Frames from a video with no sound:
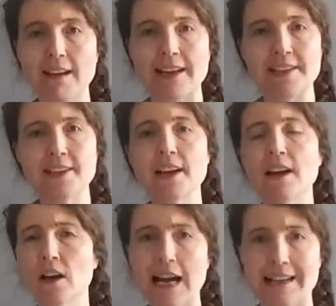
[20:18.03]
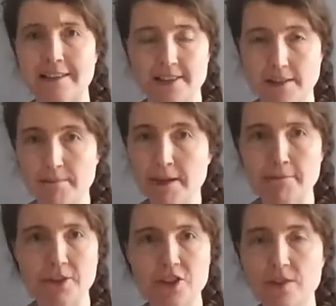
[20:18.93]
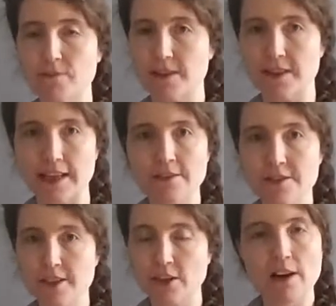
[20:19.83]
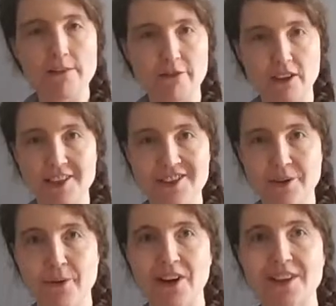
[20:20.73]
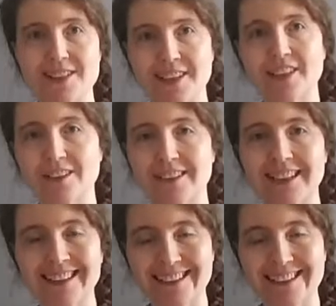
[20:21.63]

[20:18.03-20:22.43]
And some people they used to go out for leisure walks in Korea.